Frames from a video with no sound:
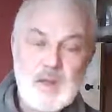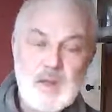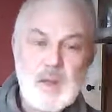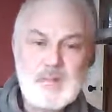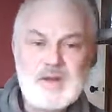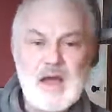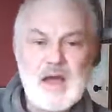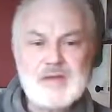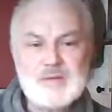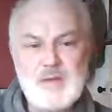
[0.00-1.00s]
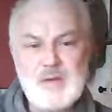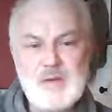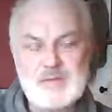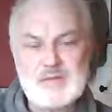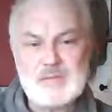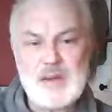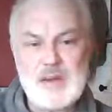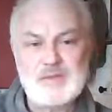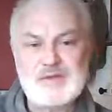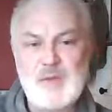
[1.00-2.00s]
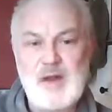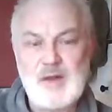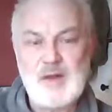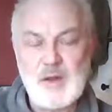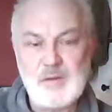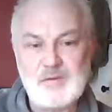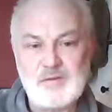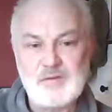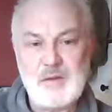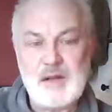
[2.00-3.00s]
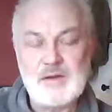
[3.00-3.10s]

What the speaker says: But I suppose it's about swearing oaths as well,